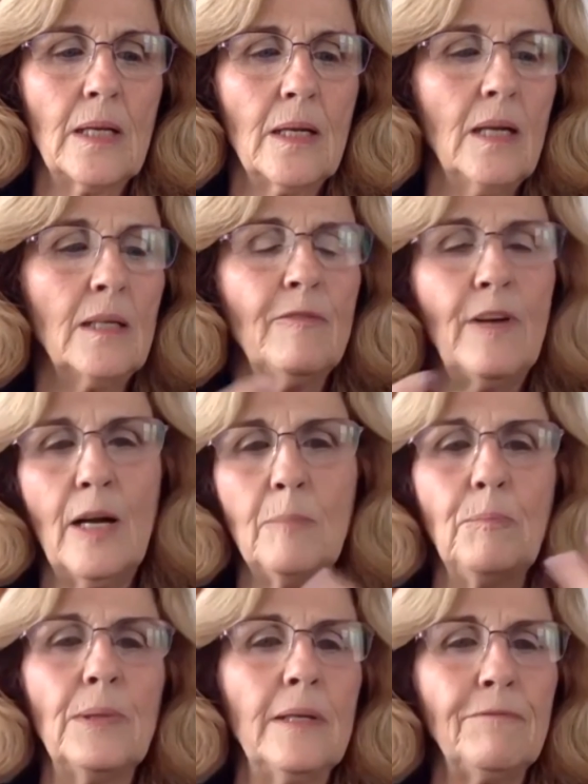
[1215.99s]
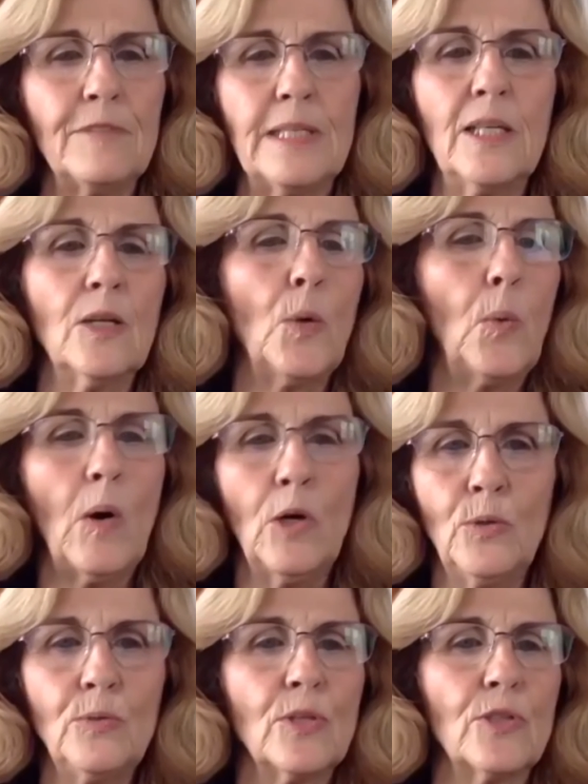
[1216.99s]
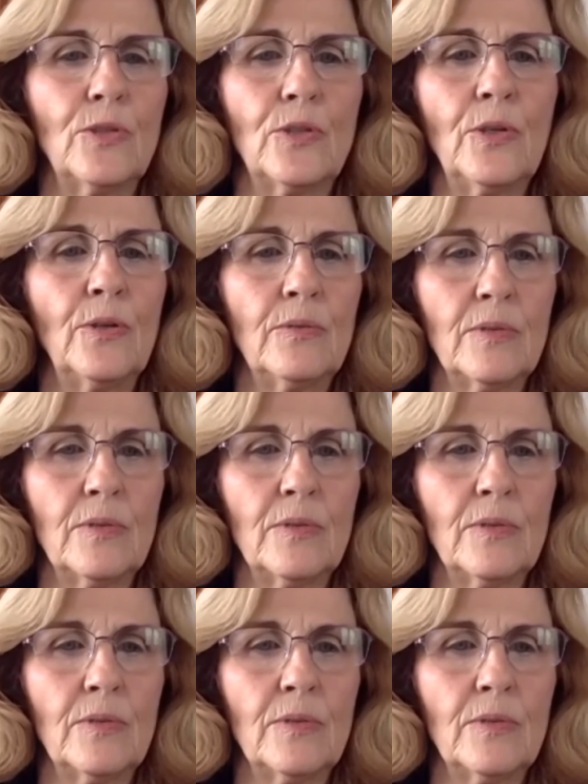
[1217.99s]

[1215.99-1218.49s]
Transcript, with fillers: kind of uplifting quotes or